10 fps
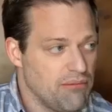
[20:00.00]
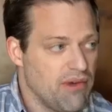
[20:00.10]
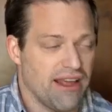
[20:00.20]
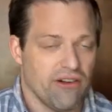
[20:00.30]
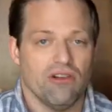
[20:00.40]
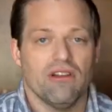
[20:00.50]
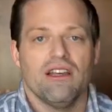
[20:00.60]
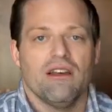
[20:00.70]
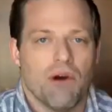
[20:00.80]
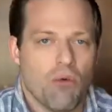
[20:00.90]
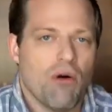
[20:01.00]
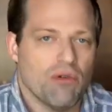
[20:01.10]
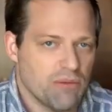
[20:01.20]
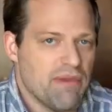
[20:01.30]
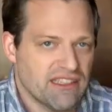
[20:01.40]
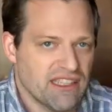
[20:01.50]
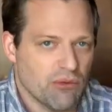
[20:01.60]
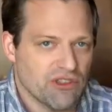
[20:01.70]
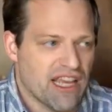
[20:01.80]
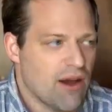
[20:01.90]
model, but what was missing
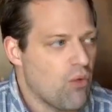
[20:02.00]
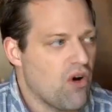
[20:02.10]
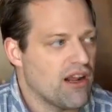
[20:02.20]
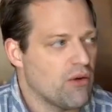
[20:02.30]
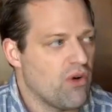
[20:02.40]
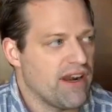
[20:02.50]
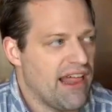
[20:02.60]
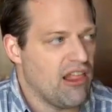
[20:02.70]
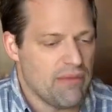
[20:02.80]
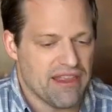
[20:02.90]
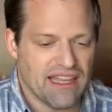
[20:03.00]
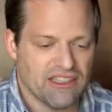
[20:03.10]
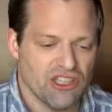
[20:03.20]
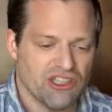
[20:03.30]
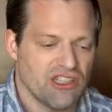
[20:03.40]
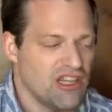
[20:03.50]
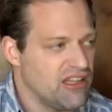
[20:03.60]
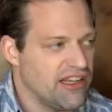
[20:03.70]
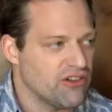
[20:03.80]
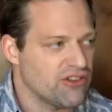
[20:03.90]
was that one-on-one element that just
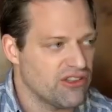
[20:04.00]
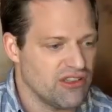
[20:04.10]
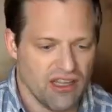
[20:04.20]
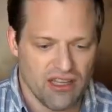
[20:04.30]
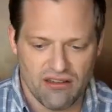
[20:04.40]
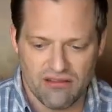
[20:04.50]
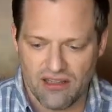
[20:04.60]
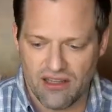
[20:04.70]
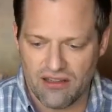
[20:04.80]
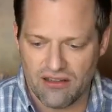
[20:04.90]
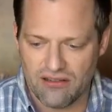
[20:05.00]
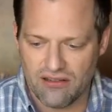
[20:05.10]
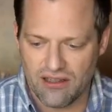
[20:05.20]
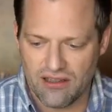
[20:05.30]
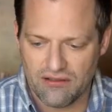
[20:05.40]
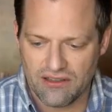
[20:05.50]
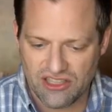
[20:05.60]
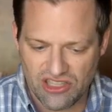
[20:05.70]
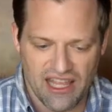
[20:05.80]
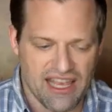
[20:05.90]
clears the the the the
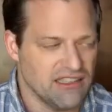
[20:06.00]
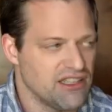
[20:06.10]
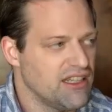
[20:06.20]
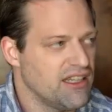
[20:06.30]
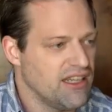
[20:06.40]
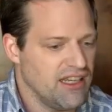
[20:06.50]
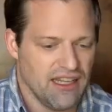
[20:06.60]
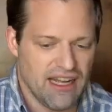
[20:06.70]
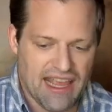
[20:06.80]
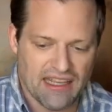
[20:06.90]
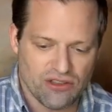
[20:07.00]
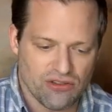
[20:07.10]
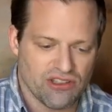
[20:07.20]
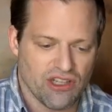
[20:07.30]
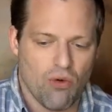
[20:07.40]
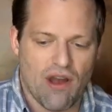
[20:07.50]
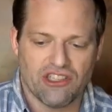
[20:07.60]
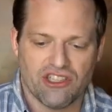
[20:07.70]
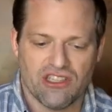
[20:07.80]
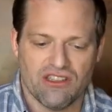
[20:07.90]
slate. It answers the
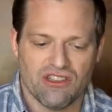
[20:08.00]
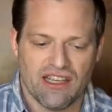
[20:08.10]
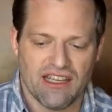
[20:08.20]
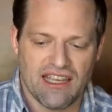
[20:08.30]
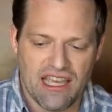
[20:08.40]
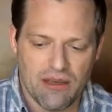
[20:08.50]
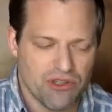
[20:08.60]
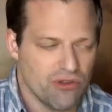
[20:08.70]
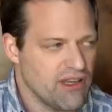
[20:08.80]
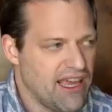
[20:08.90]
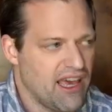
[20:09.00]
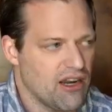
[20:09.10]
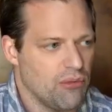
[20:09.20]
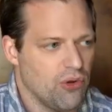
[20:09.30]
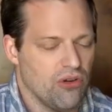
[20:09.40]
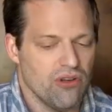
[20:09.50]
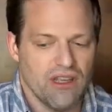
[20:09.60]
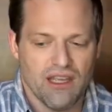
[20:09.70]
questions. It keeps you accountable,